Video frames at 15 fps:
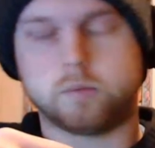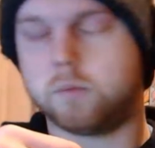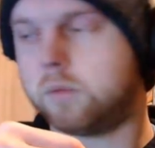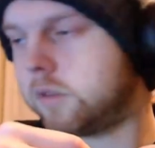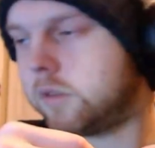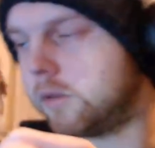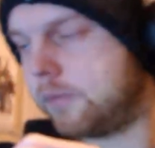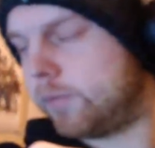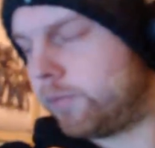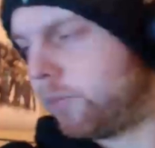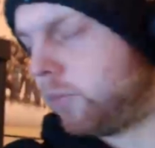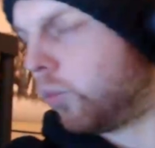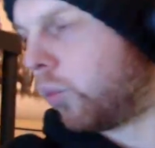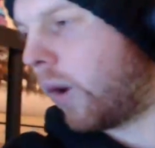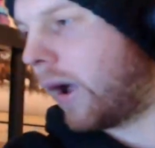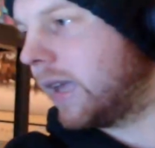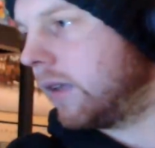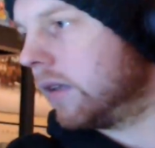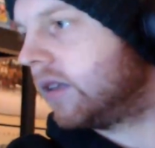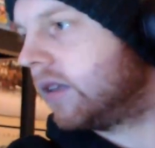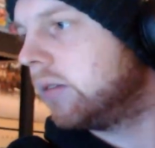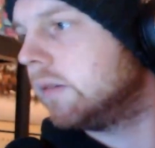the white
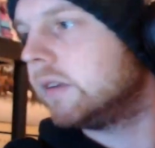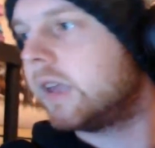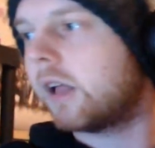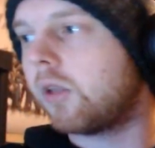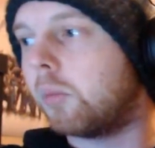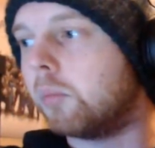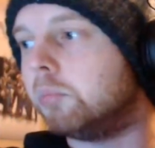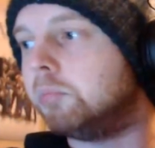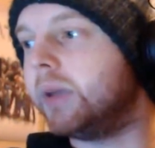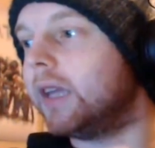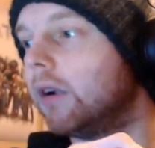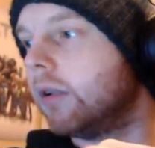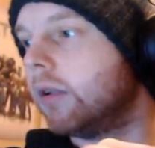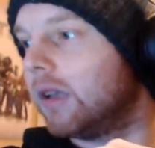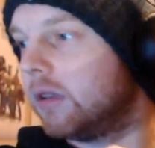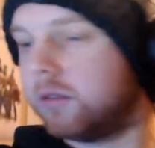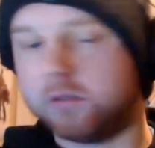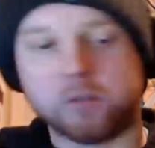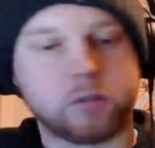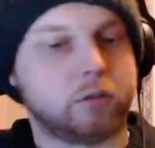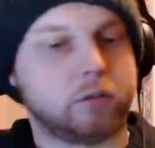and yellow beetle is.